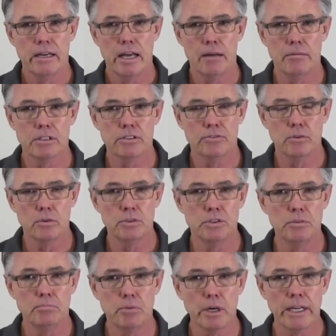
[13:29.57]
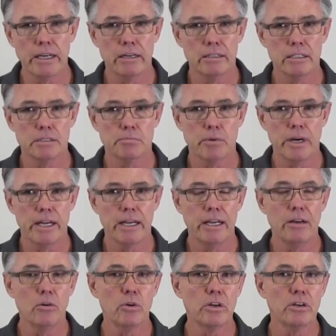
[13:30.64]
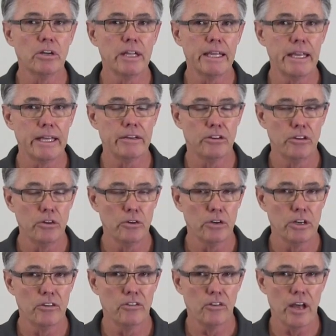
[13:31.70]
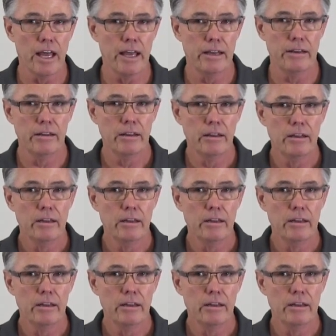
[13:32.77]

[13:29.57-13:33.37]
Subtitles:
how much force you're putting on the spring in order to get to your desired